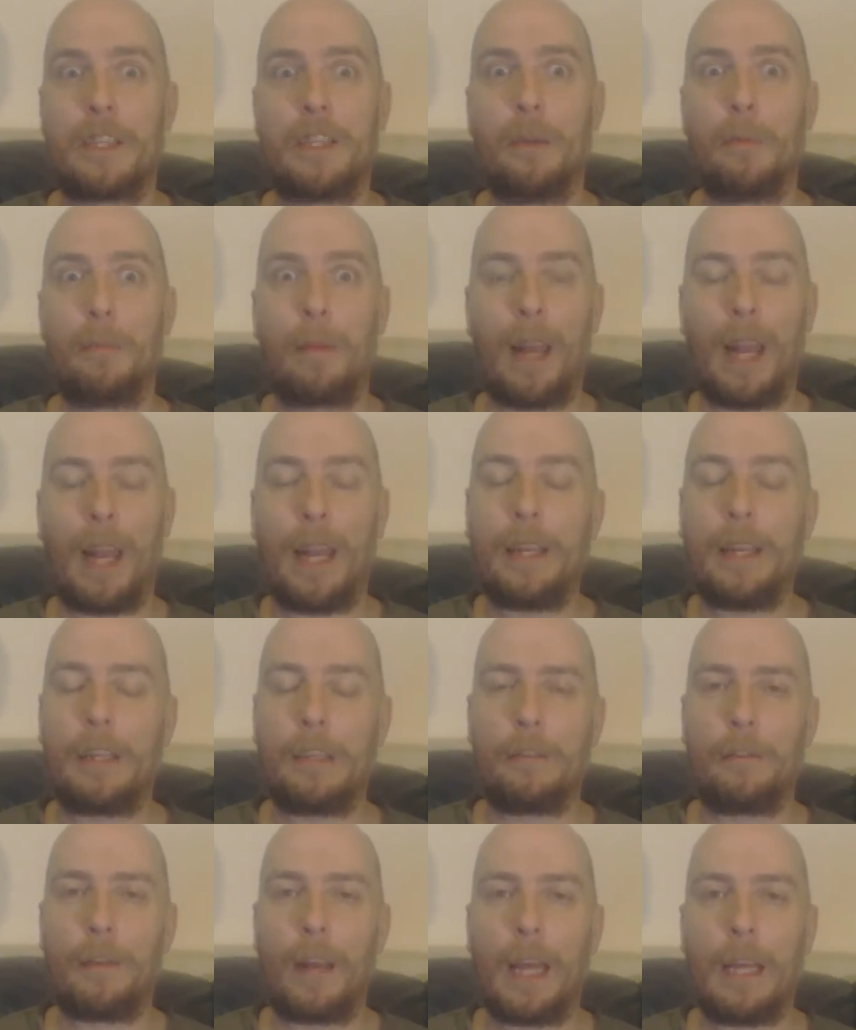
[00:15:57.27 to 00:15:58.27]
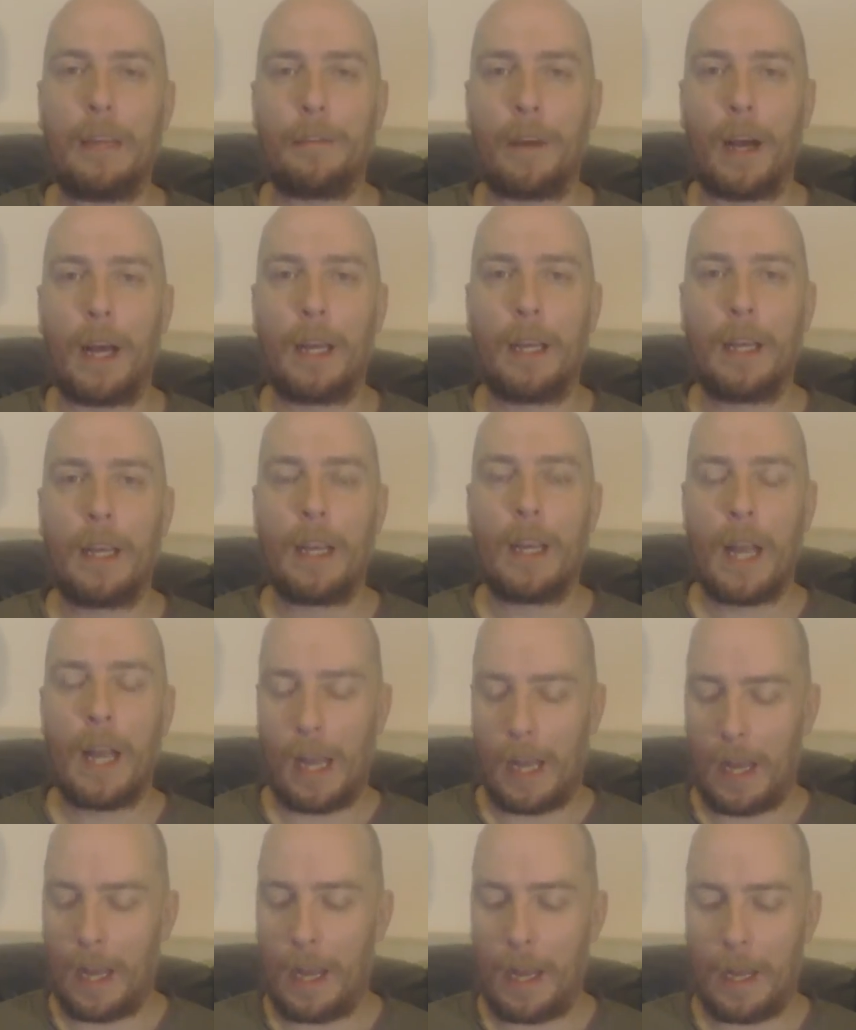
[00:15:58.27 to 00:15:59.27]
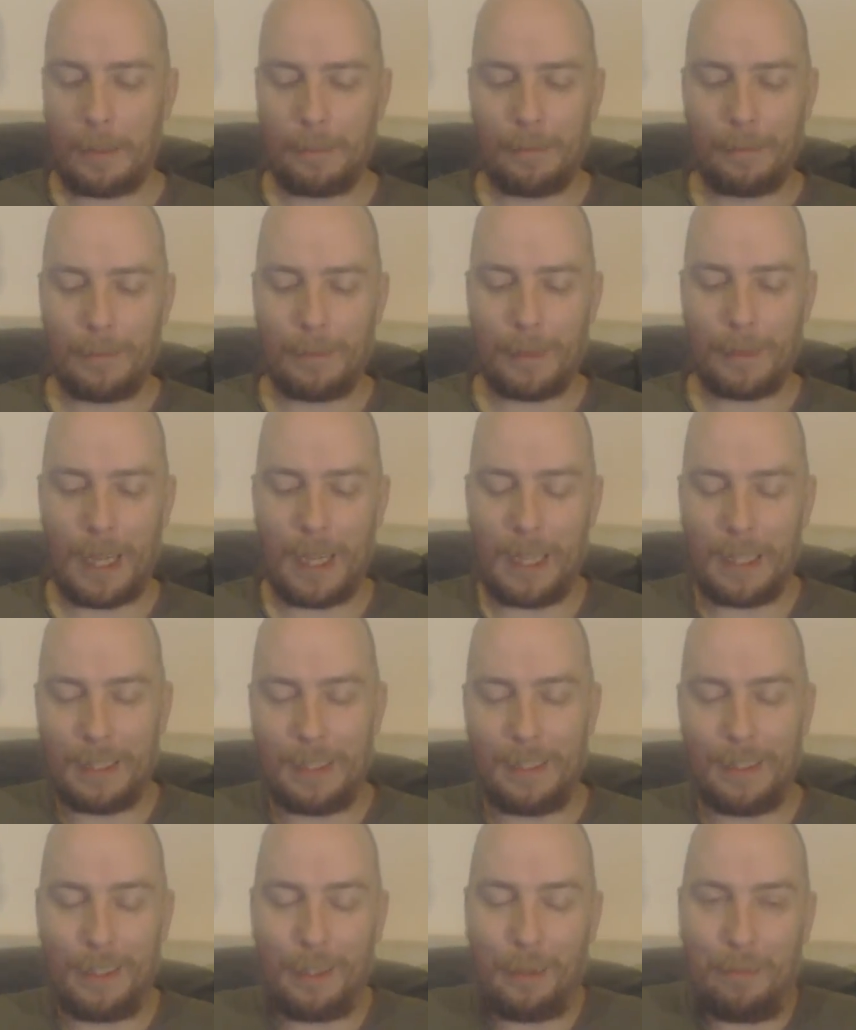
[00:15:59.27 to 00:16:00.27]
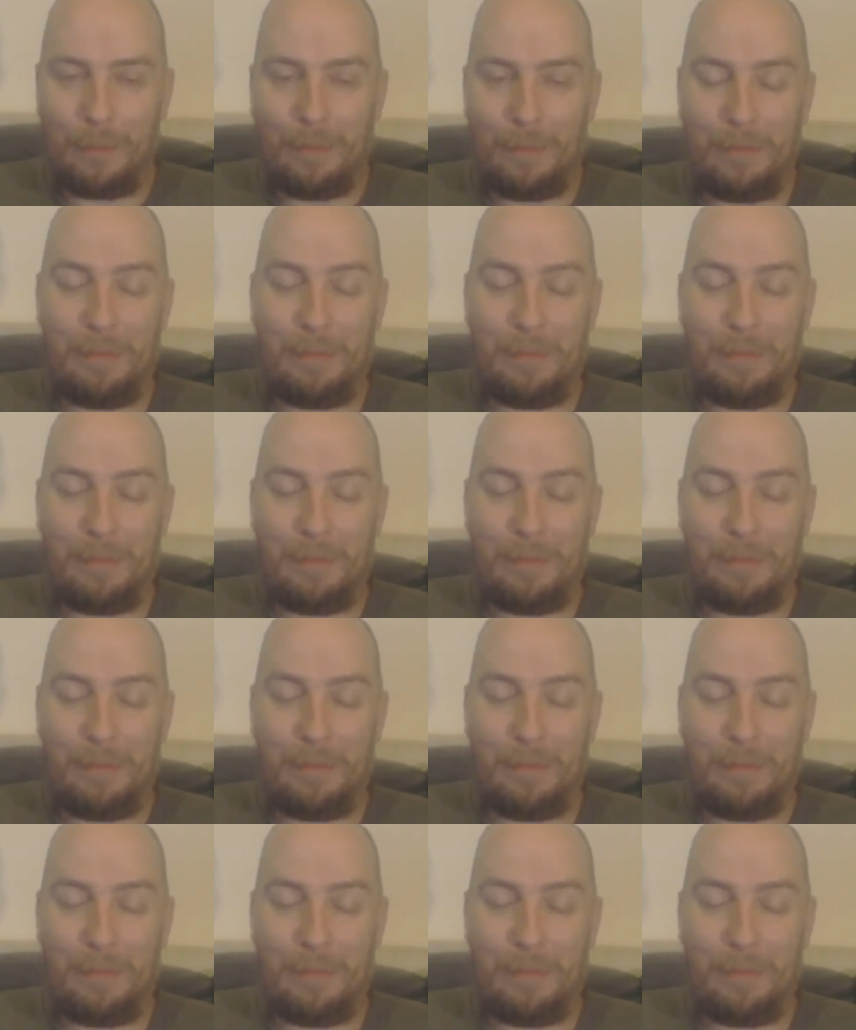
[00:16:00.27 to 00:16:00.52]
There's still plenty of flavour. And